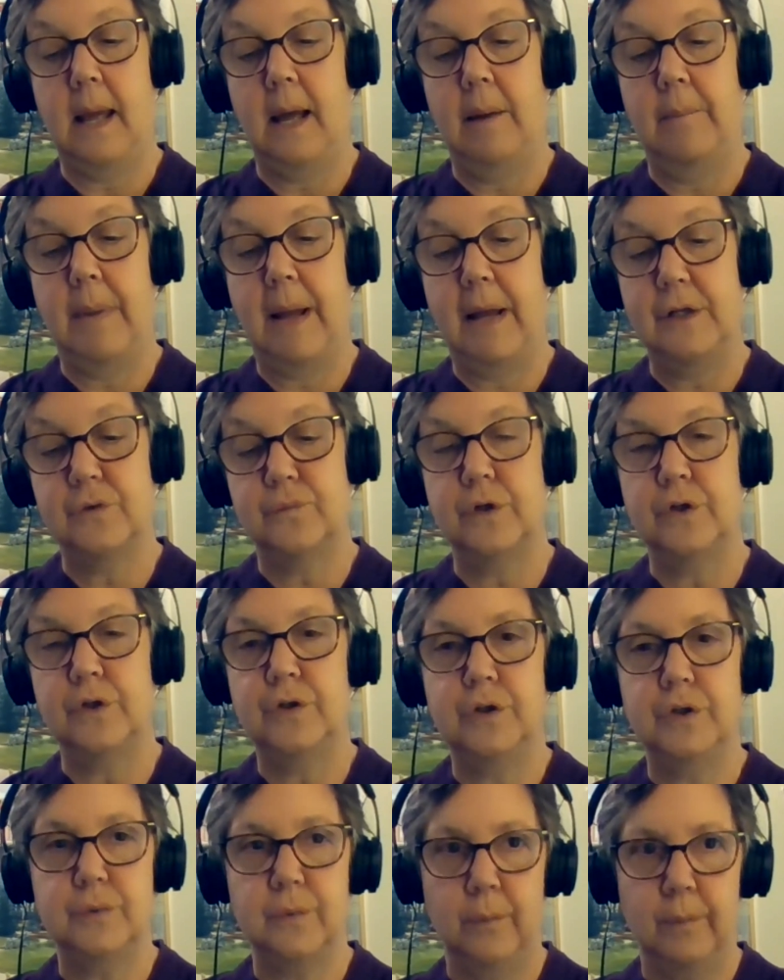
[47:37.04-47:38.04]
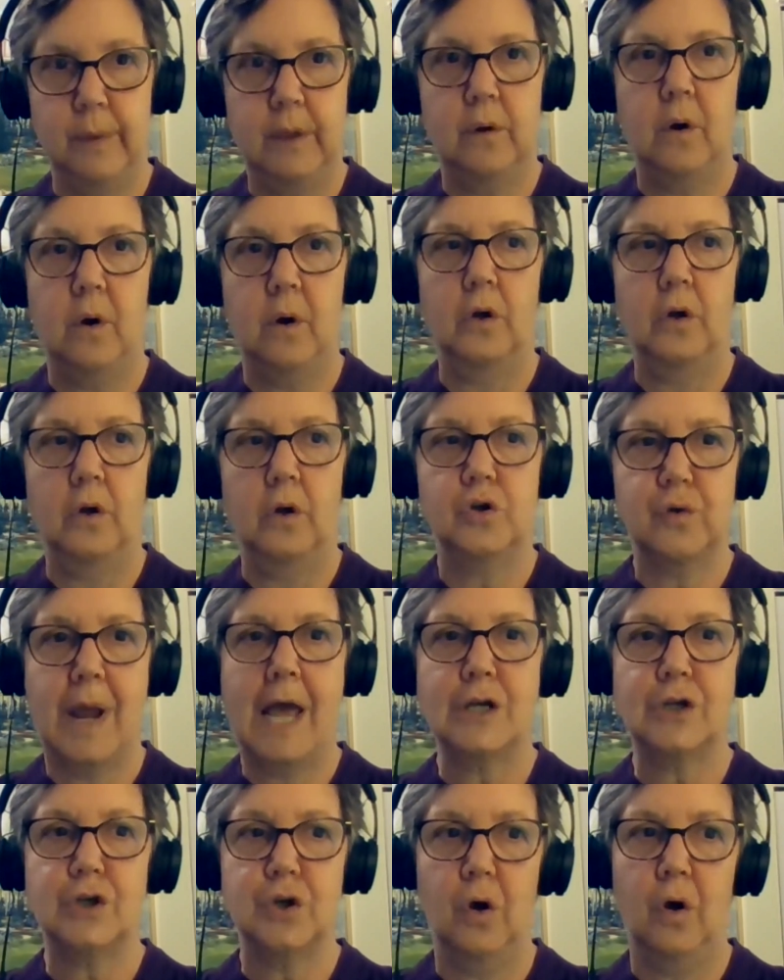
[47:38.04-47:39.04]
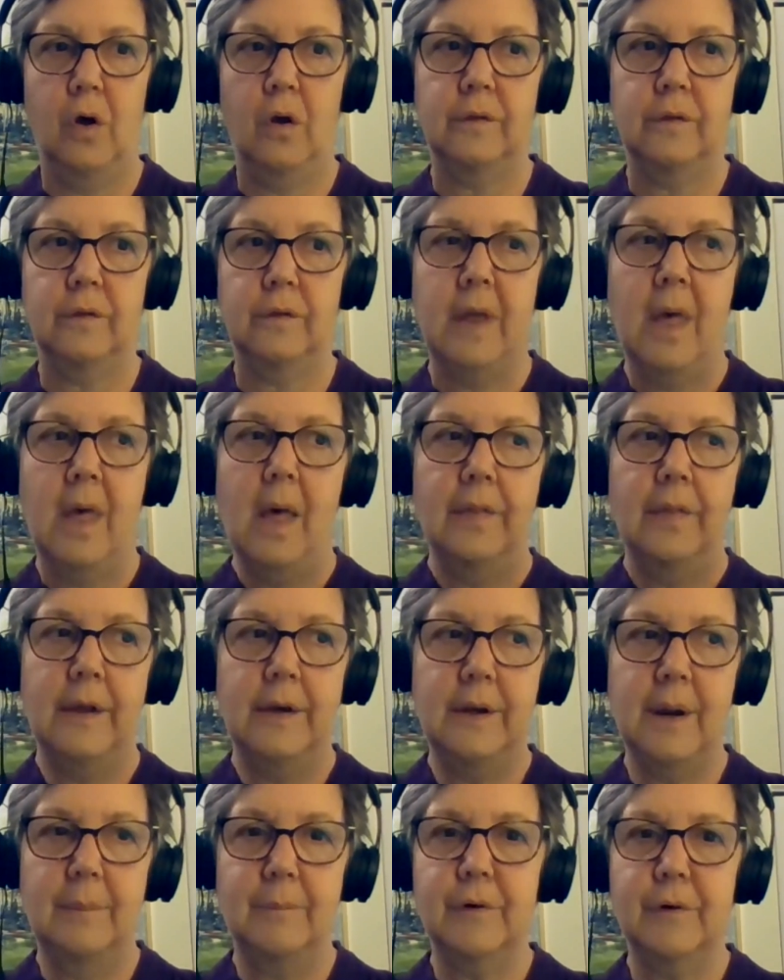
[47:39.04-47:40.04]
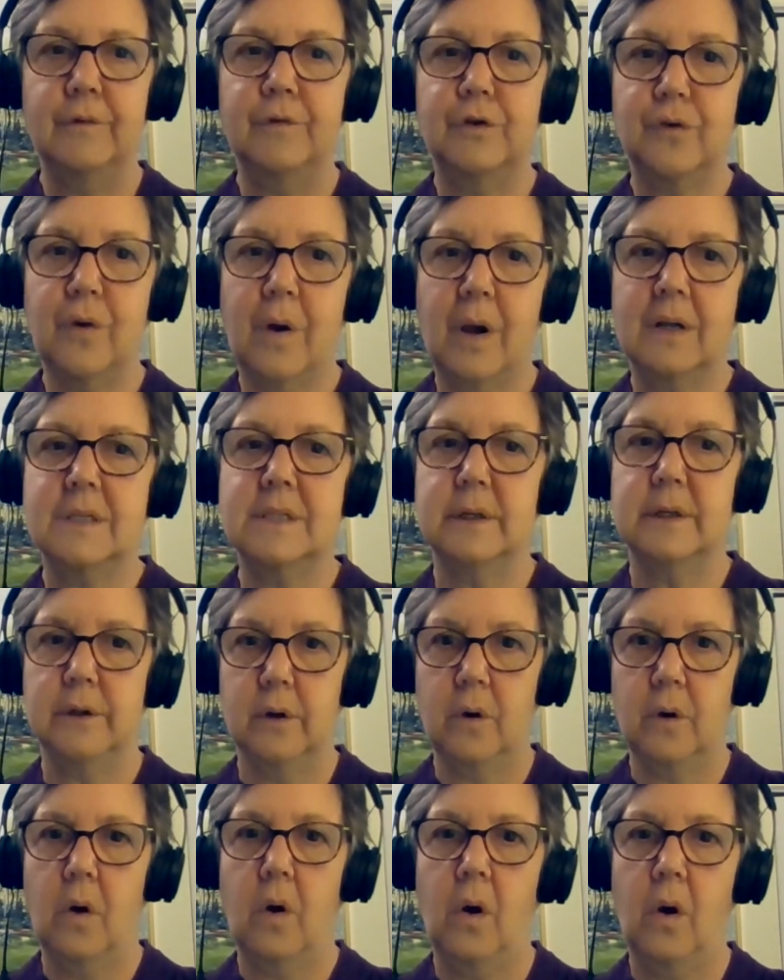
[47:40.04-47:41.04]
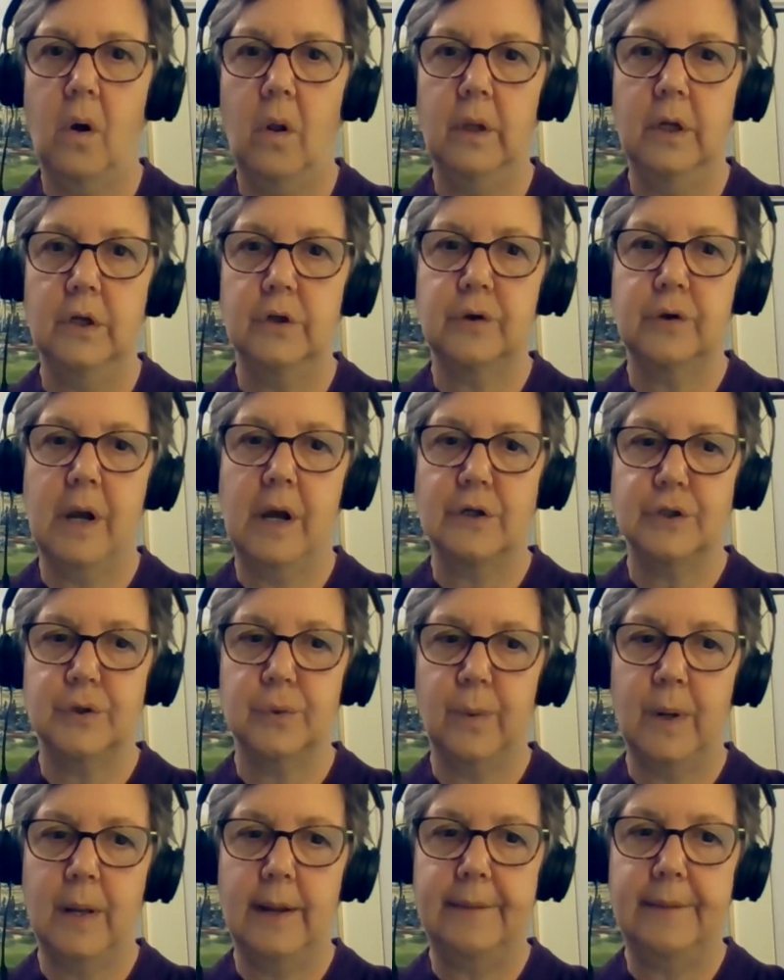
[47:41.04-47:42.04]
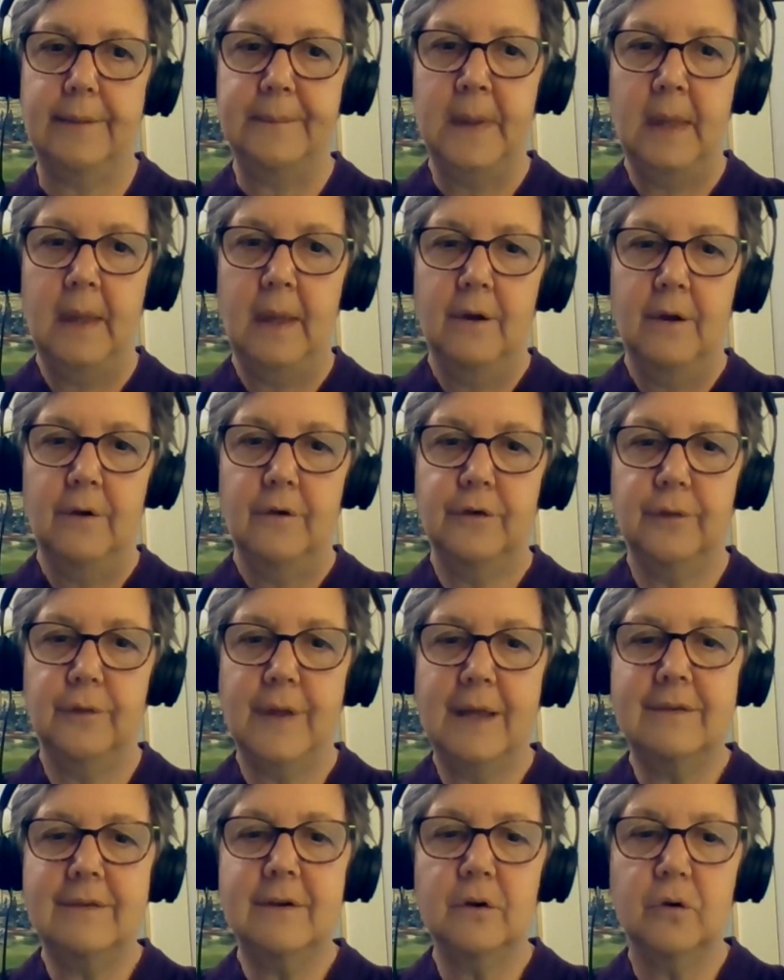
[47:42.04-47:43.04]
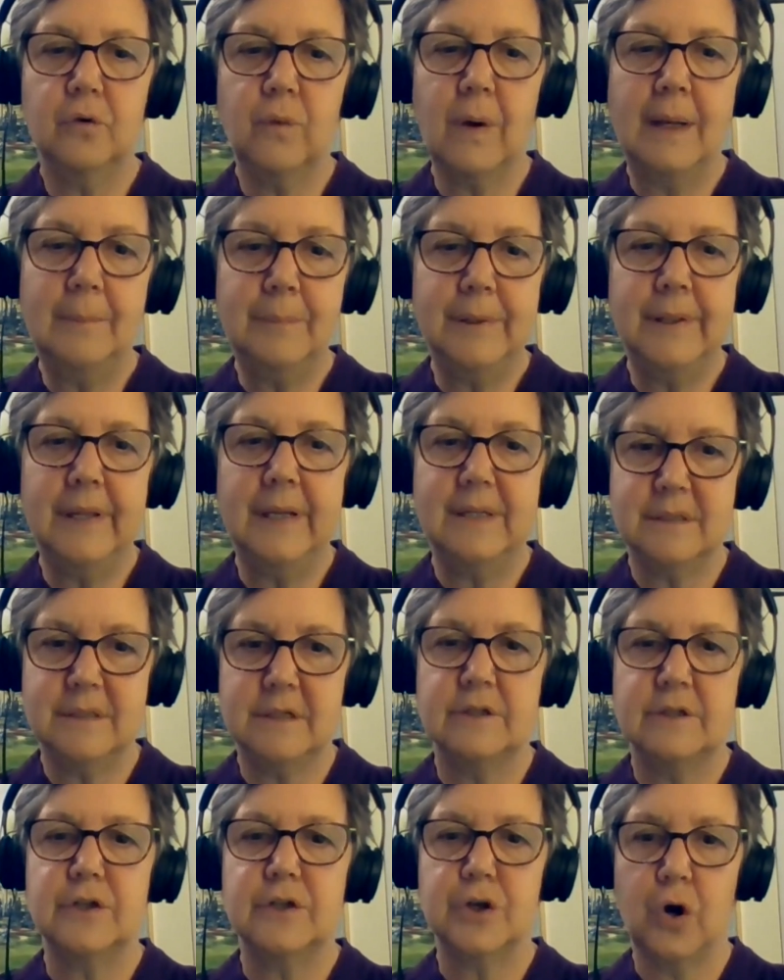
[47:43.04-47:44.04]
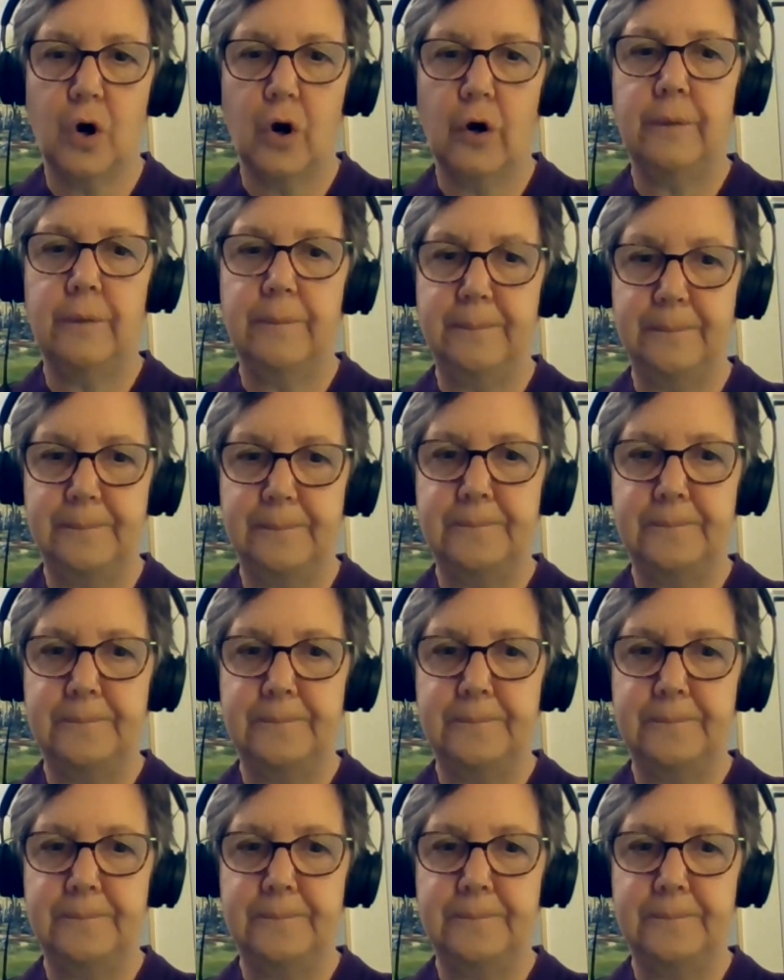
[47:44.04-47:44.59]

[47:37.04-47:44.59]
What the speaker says: has reduced what we call trash hauls, the number of trucks that are hauling trash away. So that's a great place to start.